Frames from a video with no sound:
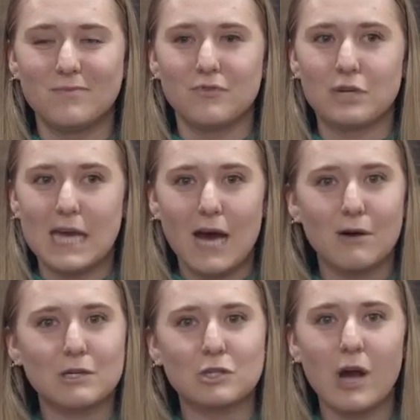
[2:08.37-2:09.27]
freak
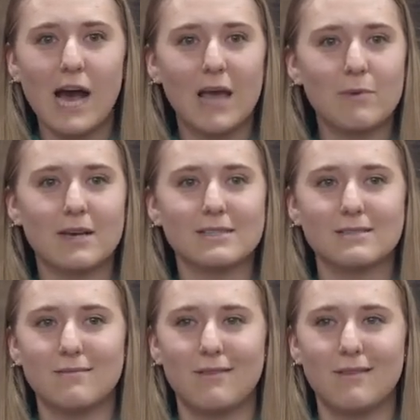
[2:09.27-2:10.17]
out or cry, because
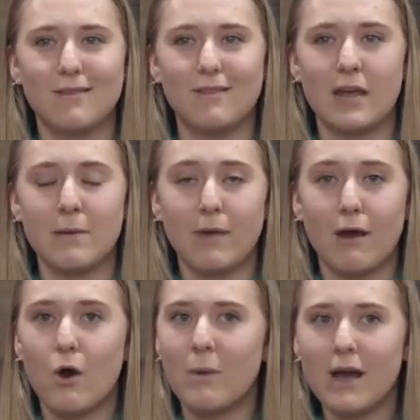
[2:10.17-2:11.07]
then I'm
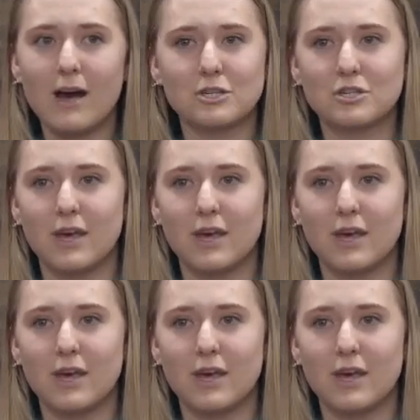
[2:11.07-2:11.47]
oh my gosh,